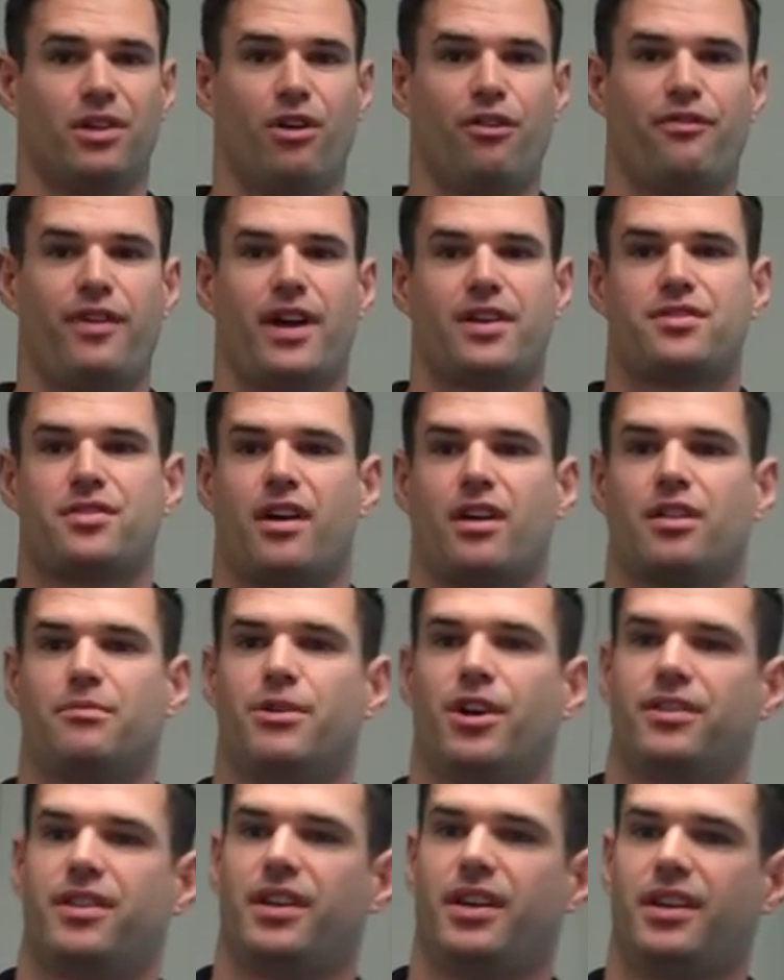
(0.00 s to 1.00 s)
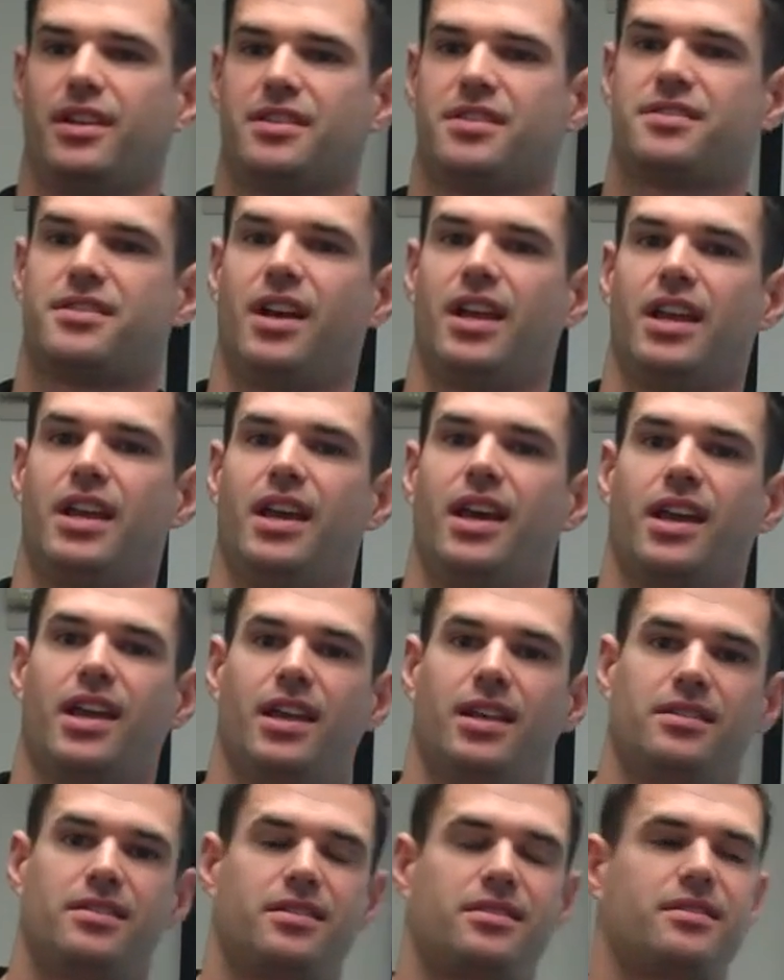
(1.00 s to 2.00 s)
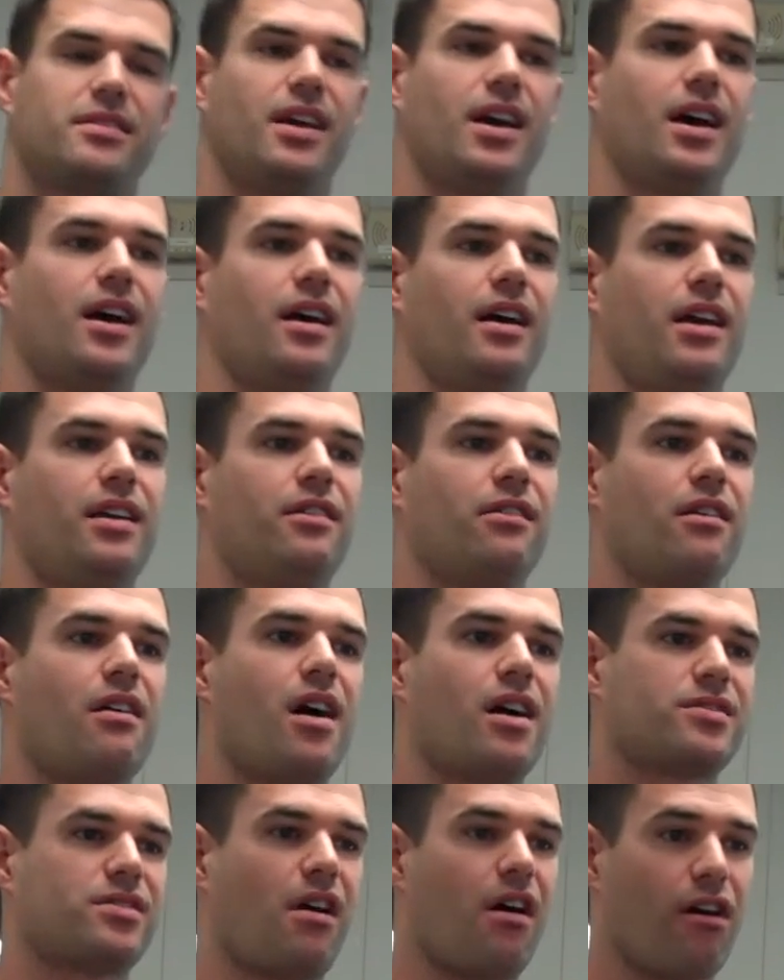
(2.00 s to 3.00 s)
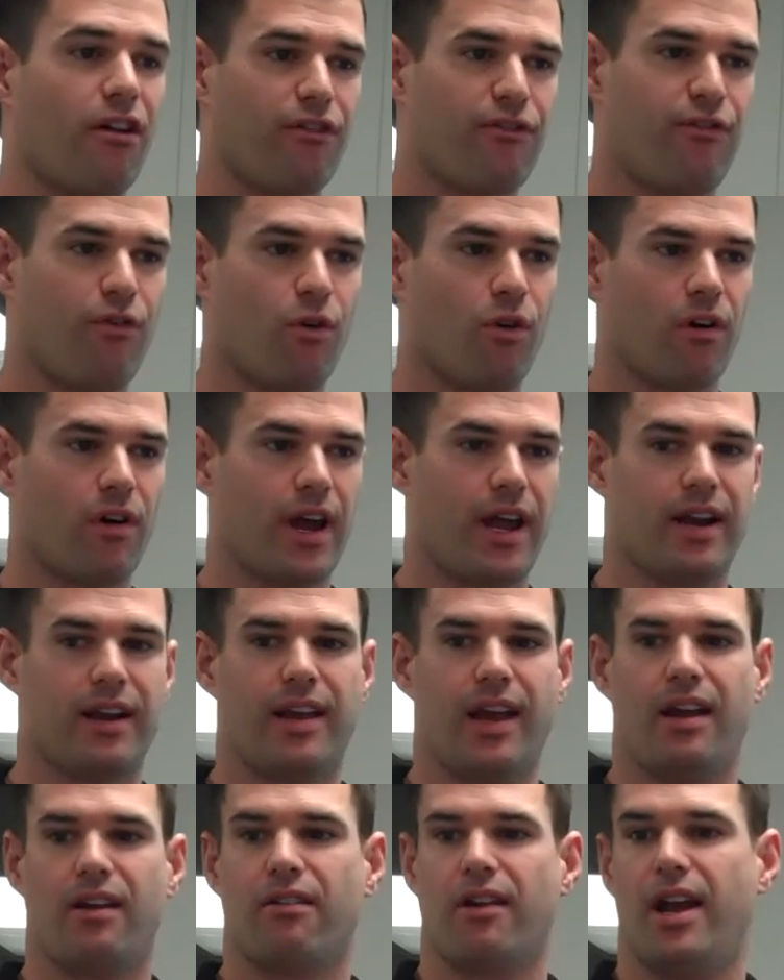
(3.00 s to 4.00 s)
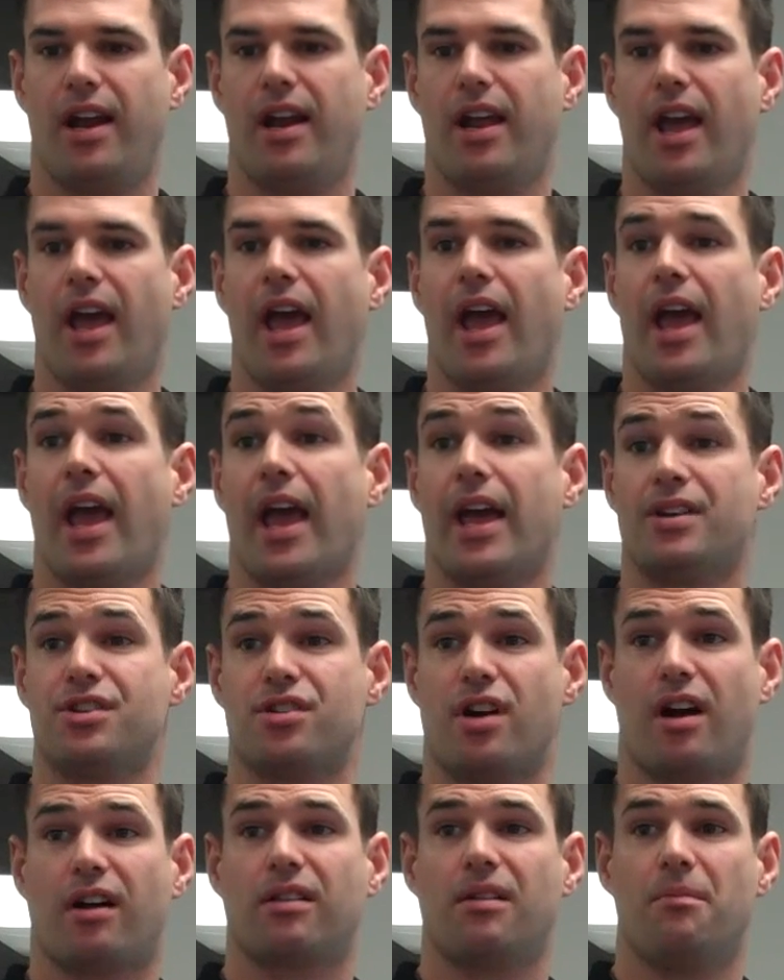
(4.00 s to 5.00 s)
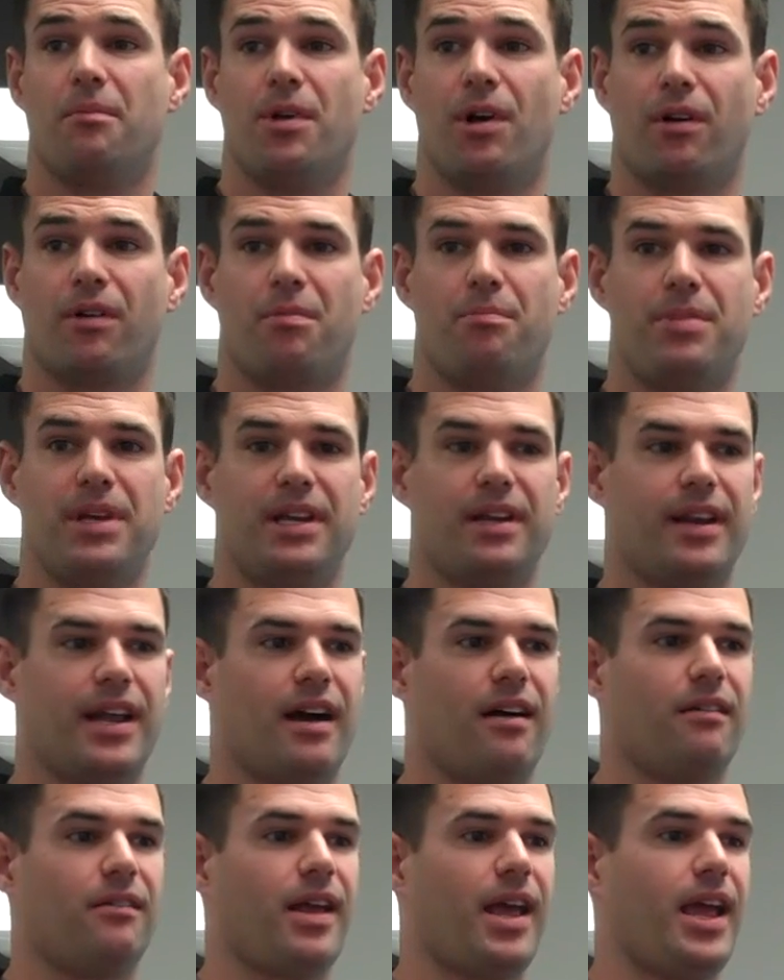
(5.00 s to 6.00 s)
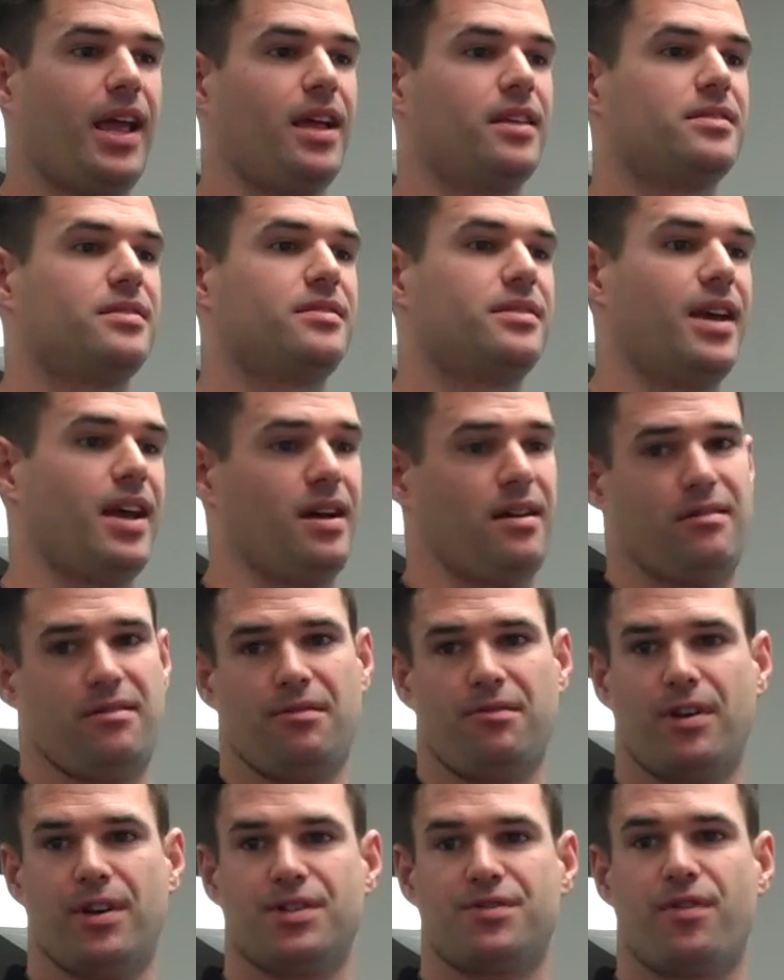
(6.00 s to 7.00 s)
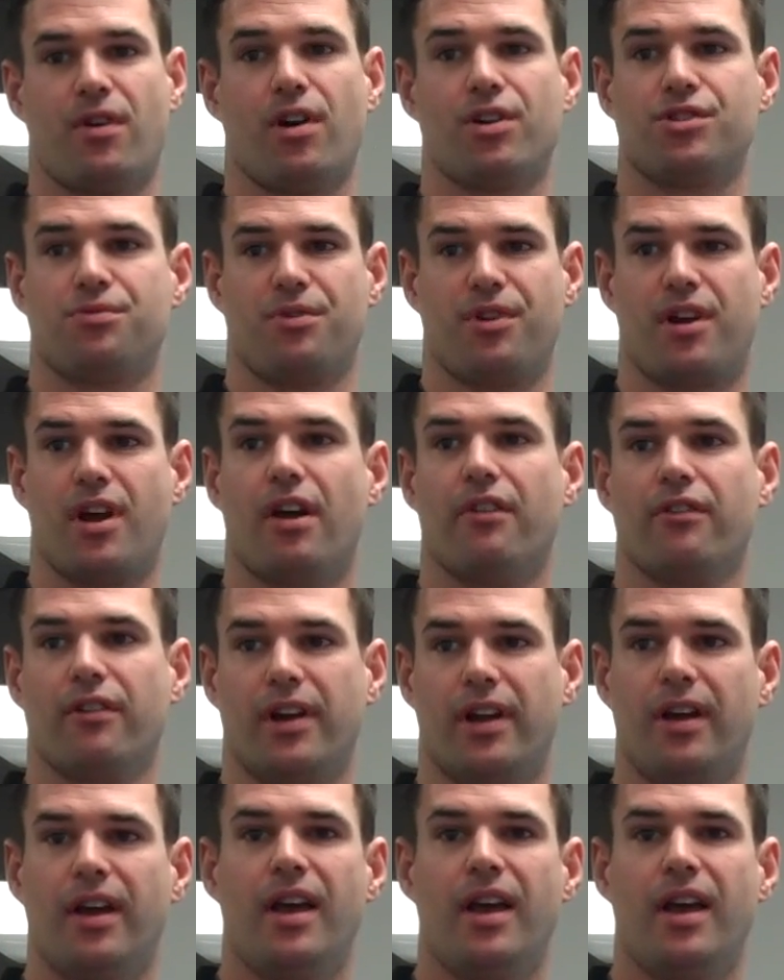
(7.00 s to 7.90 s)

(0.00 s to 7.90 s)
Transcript: Low-fat chocolate milk. They did a study against uh, Endurox R four and Gatorade, and chocolate milk beat it out hands down as far as recovery,